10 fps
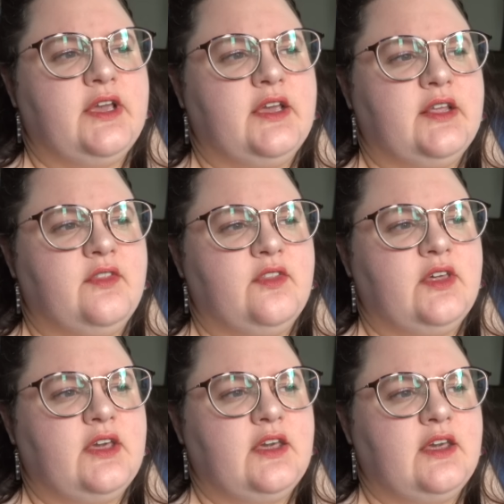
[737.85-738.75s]
and
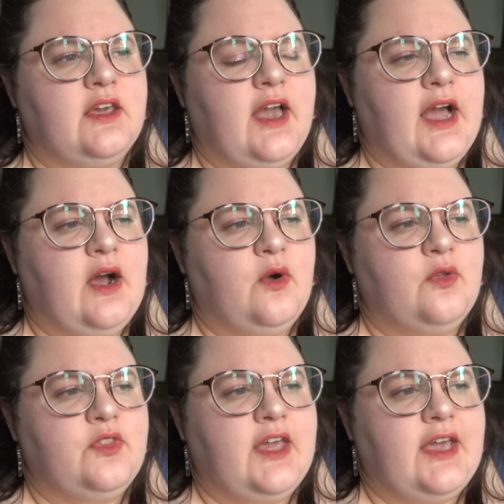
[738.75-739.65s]
the How
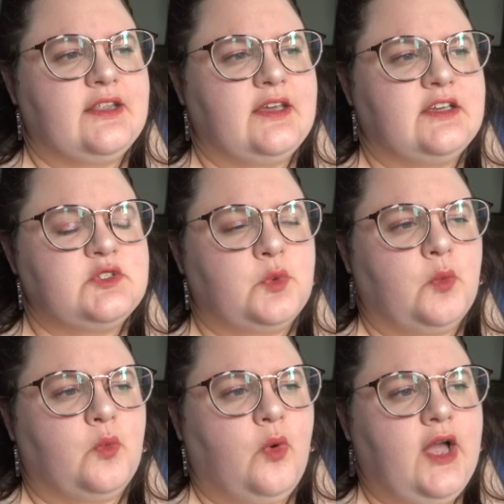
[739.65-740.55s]
the Aliens Were
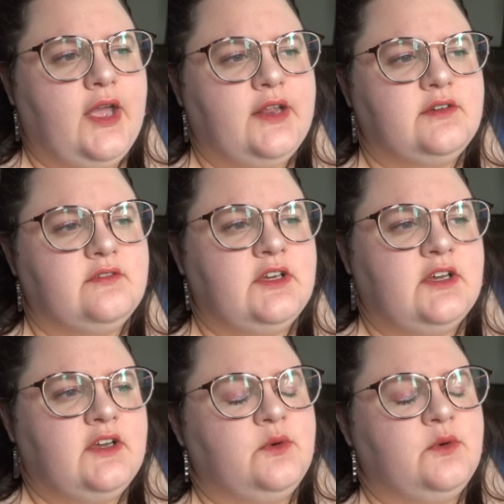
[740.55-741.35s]
Won,